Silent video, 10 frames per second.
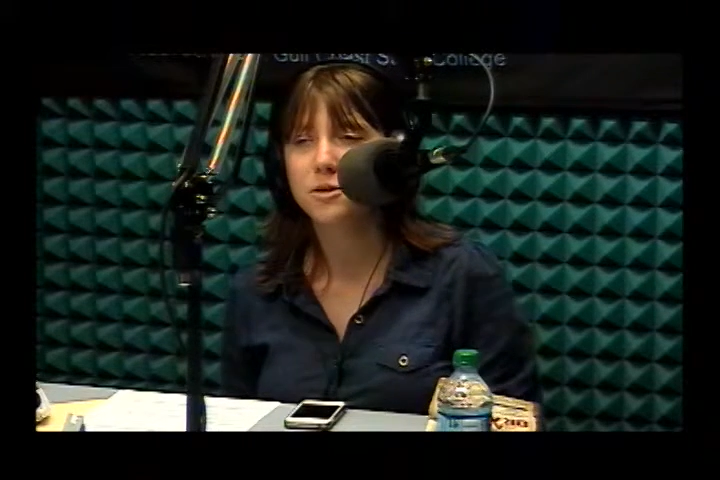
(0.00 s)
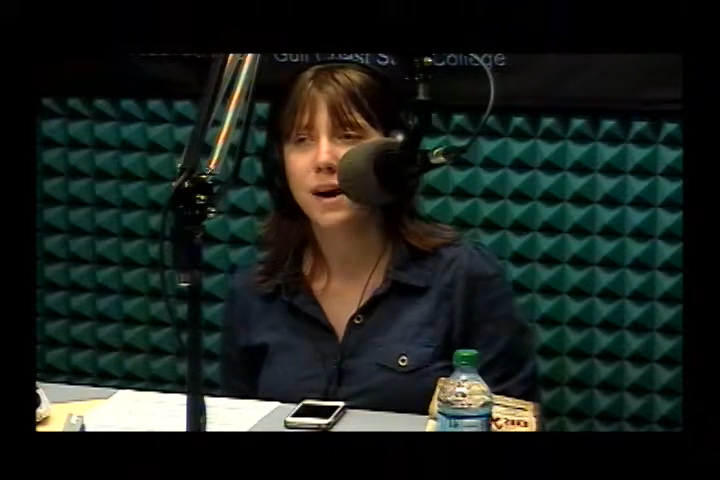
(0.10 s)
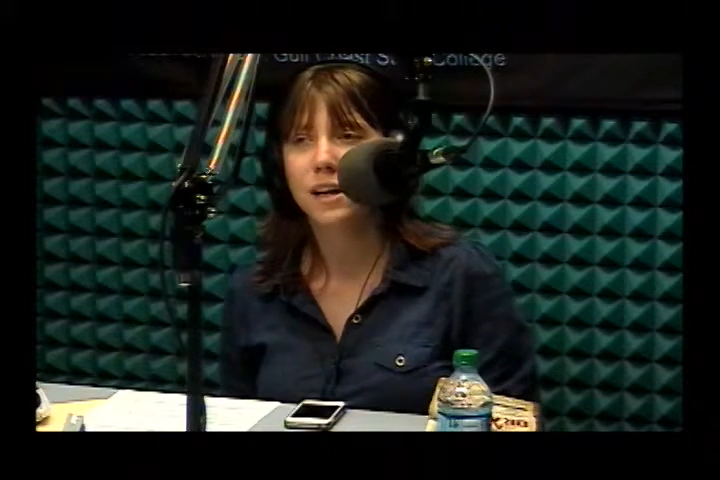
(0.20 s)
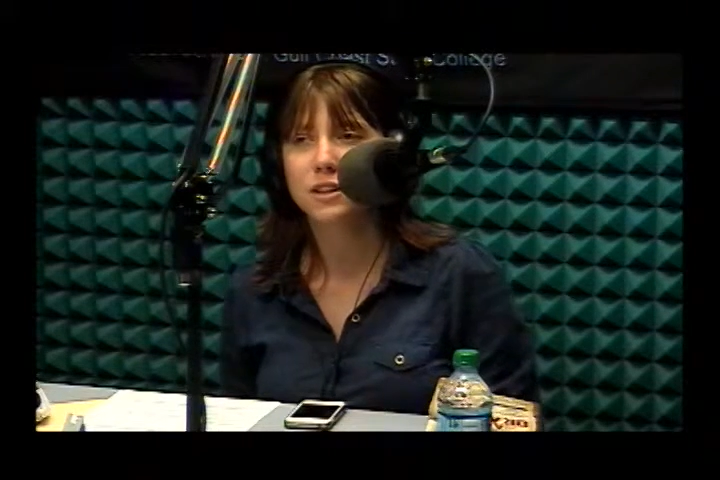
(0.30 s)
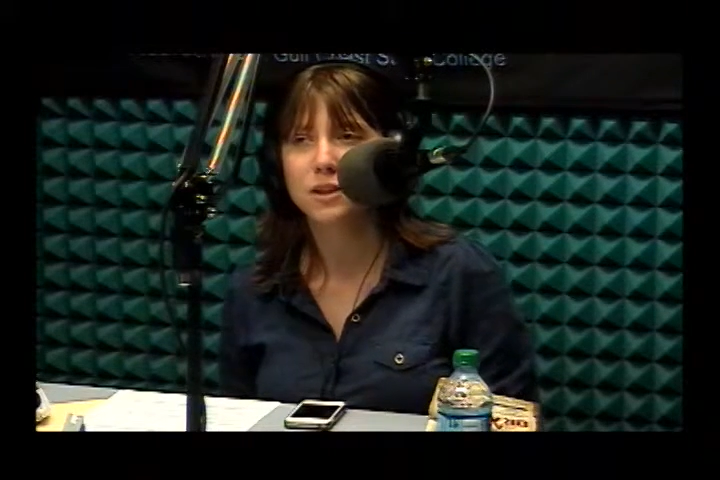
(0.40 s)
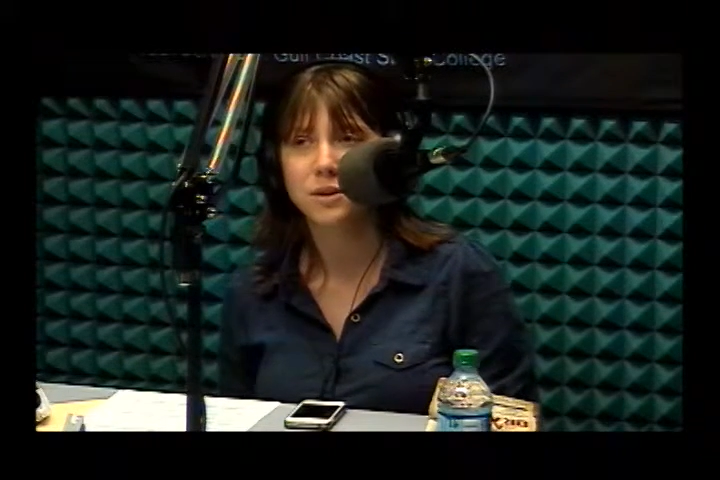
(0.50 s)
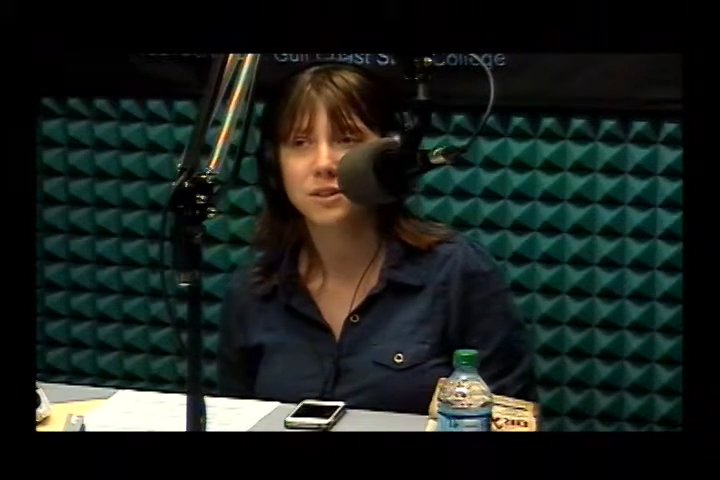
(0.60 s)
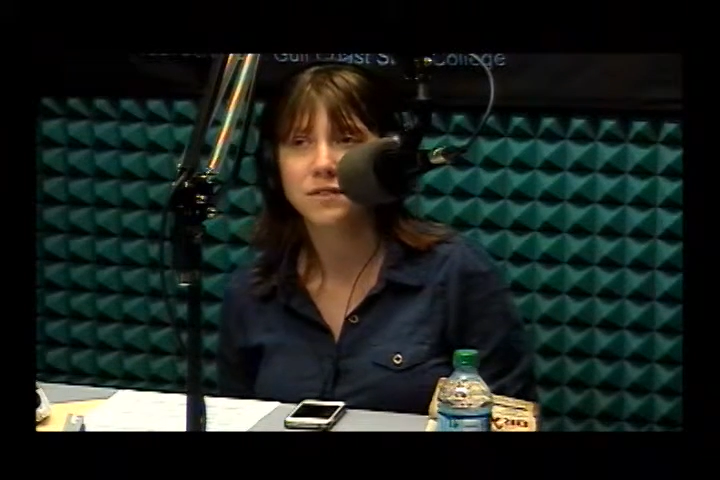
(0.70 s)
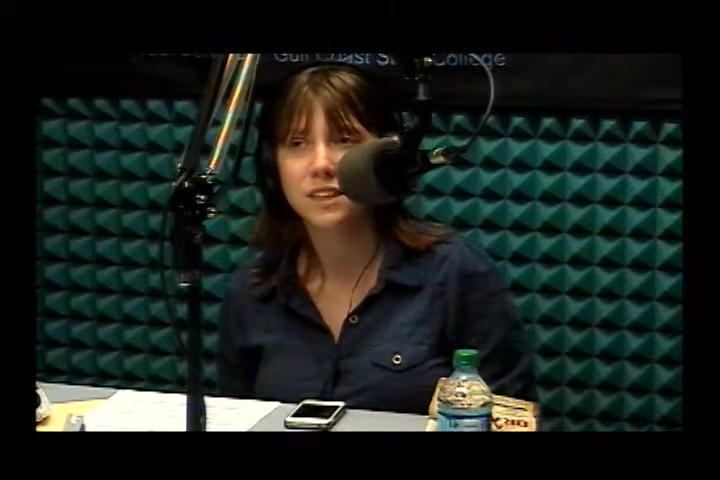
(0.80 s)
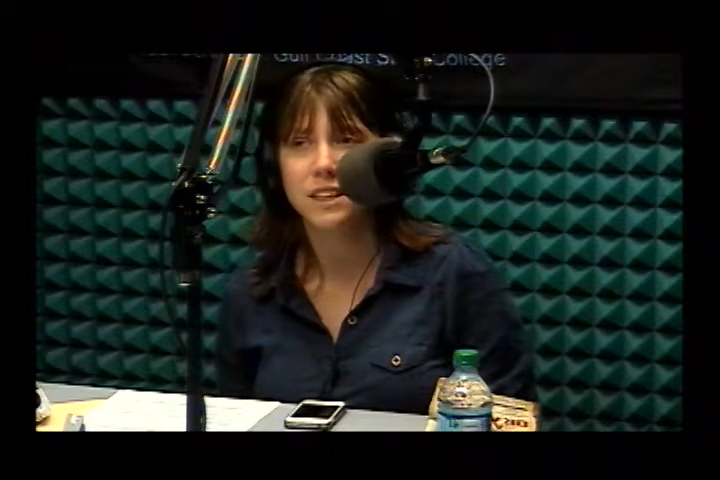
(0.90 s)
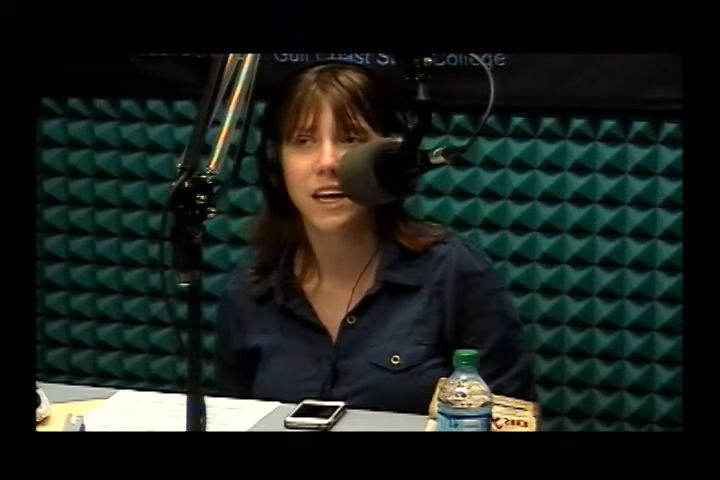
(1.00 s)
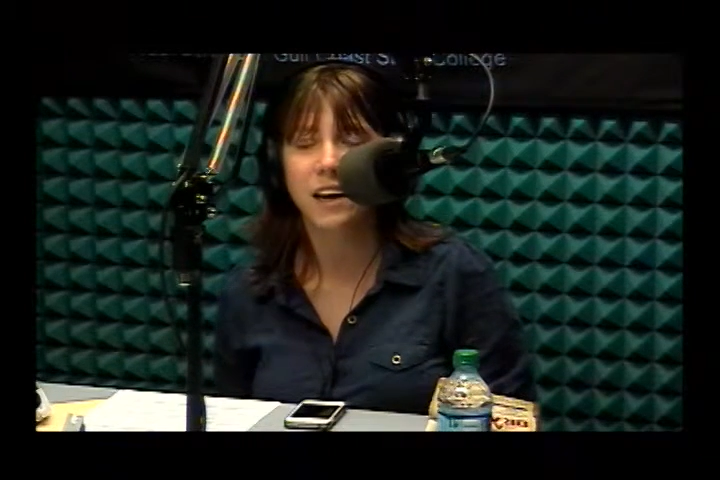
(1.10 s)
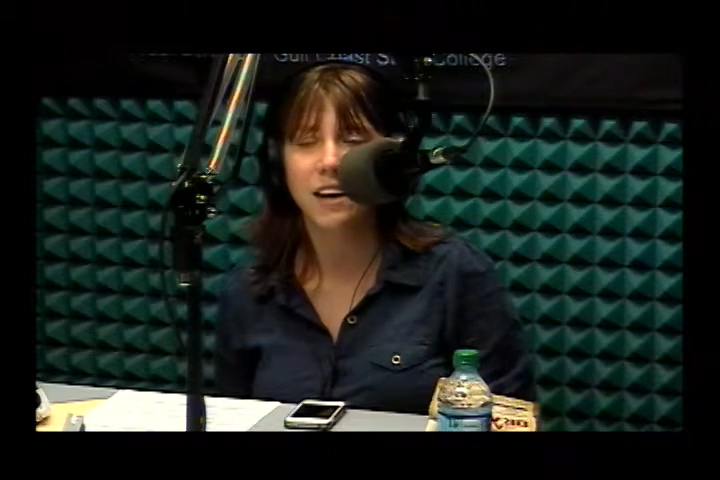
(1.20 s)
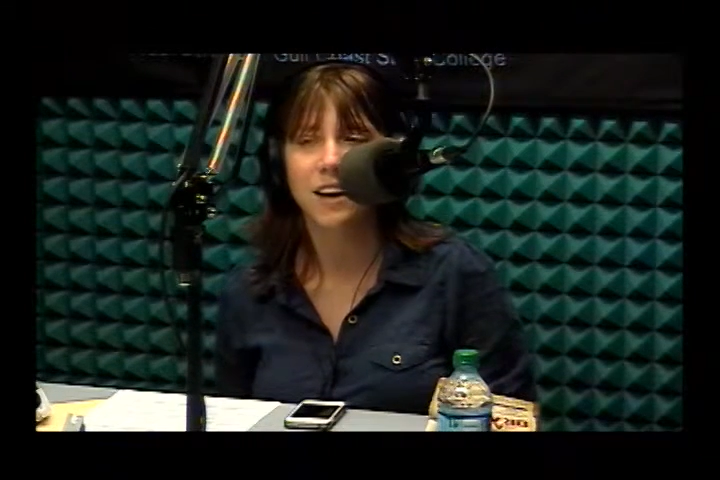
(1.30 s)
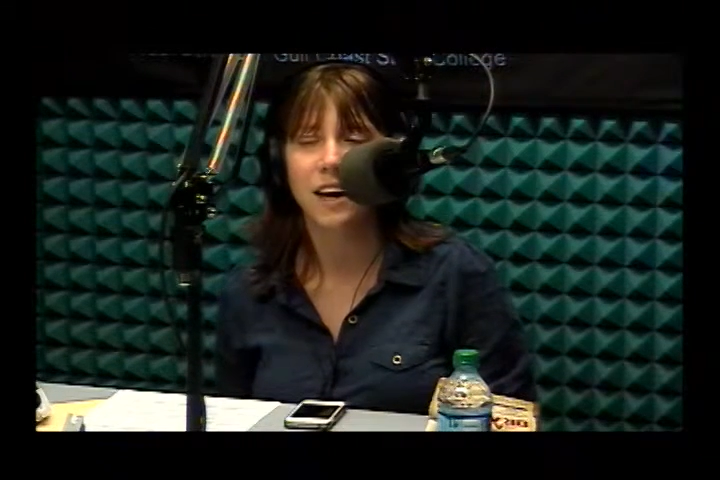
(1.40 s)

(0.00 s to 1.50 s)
you about 200 feet in the air,